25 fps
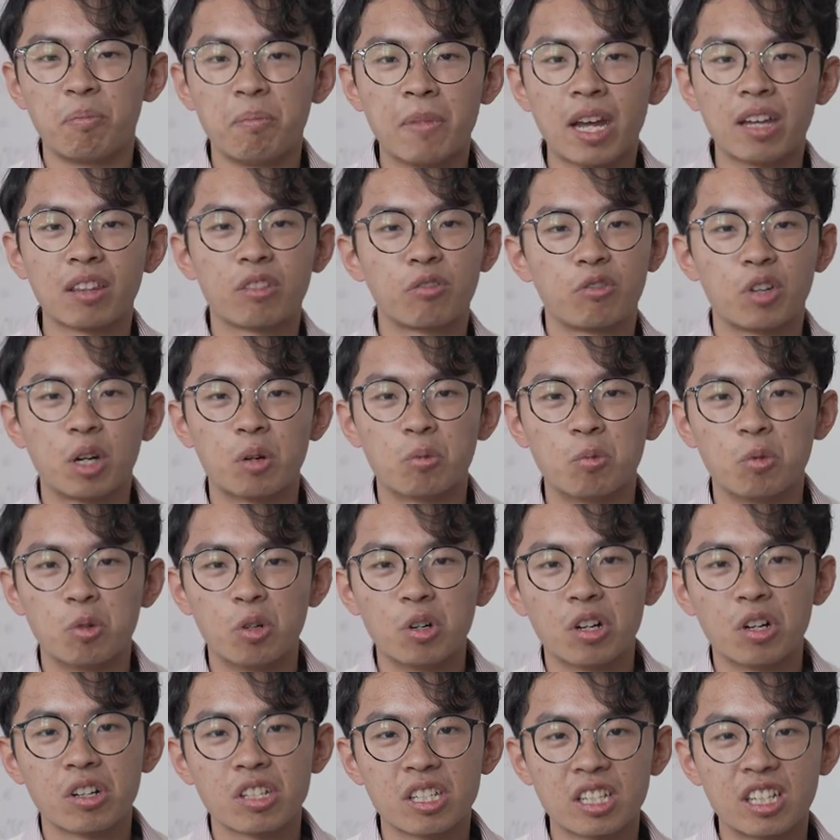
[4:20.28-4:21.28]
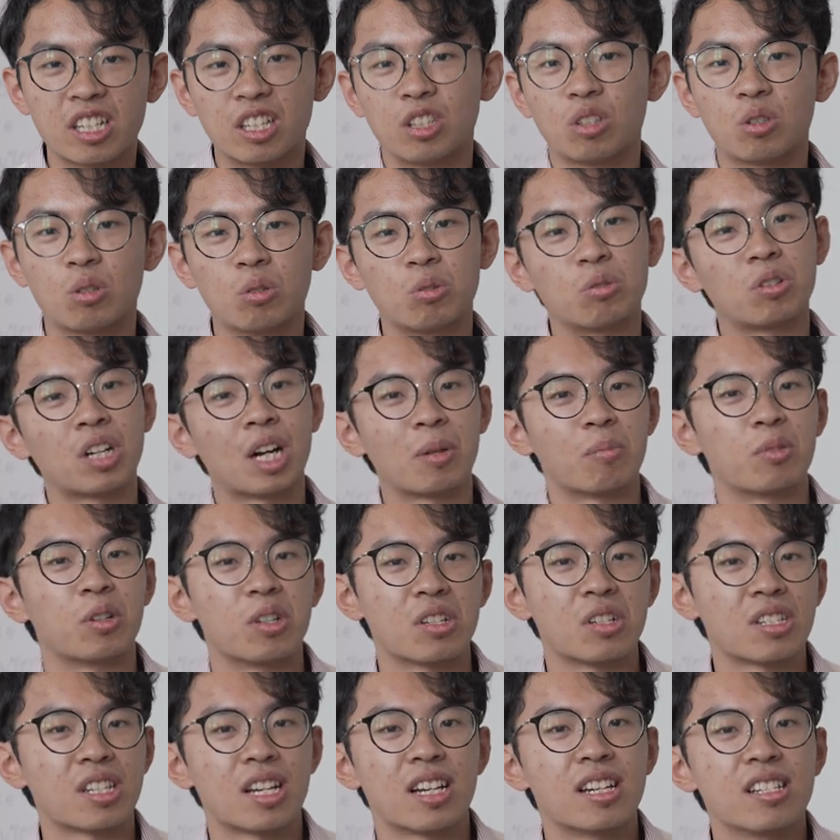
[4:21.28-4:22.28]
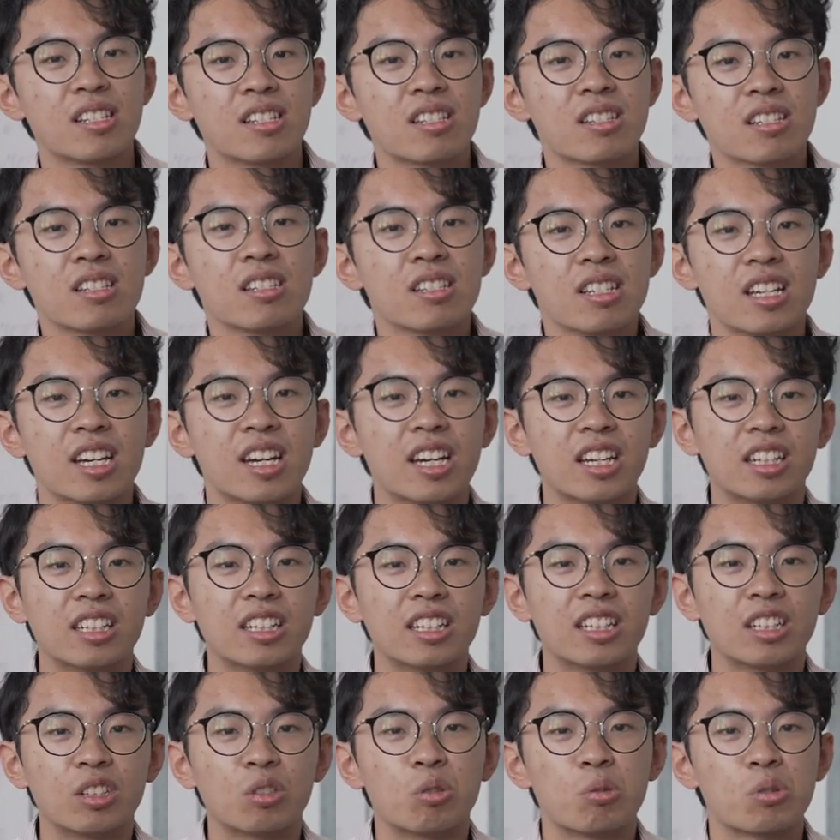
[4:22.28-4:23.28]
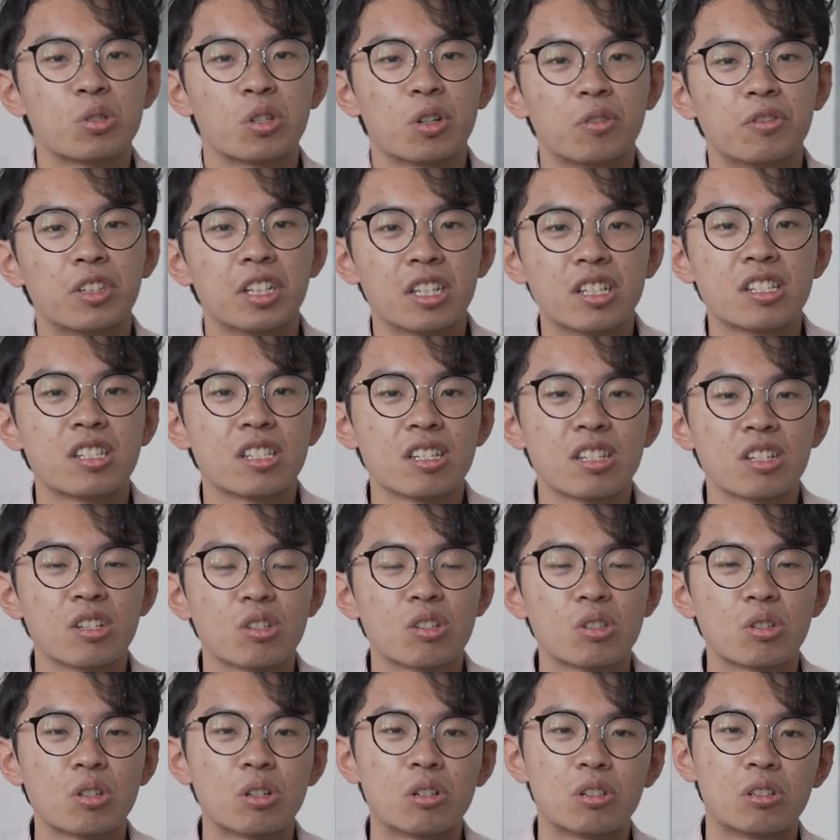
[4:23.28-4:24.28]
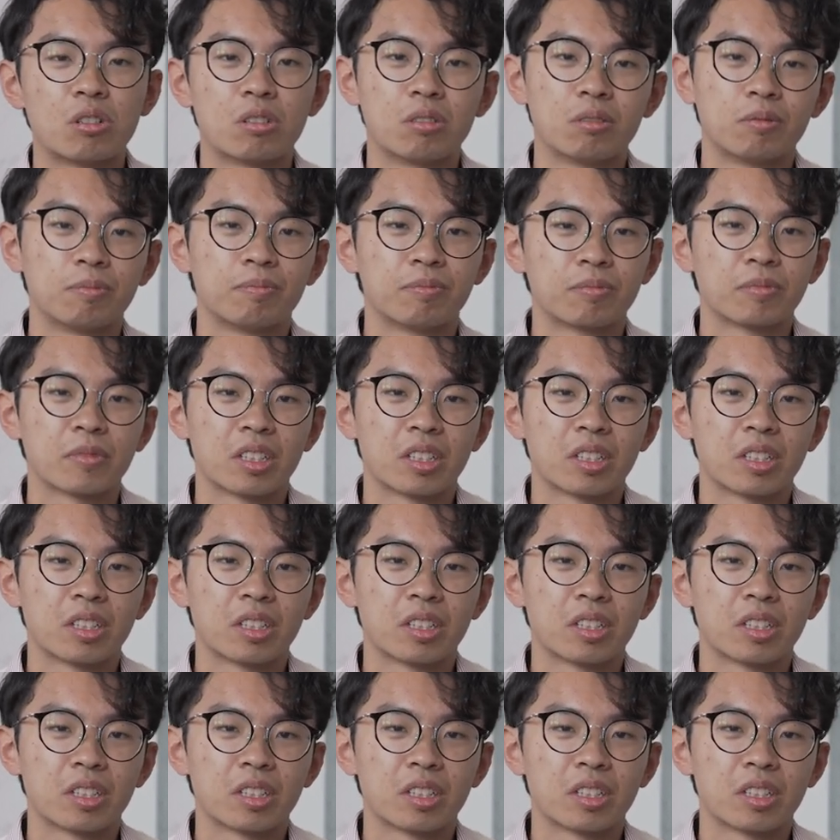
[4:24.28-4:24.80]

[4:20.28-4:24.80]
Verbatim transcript: math frameworks into computer science, and then to solve this. And